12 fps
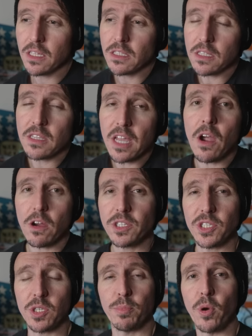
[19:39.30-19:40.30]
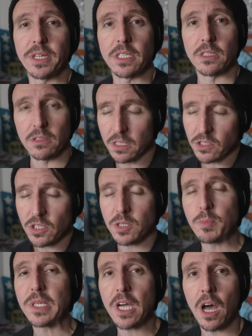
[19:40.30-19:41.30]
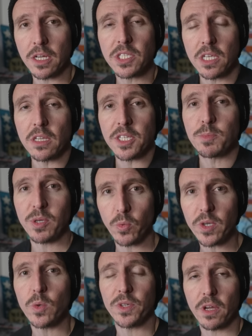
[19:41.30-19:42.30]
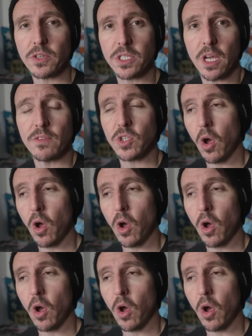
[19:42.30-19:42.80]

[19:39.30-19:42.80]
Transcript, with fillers: they are disappointing. Let's just be honest and let's be real with ourselves.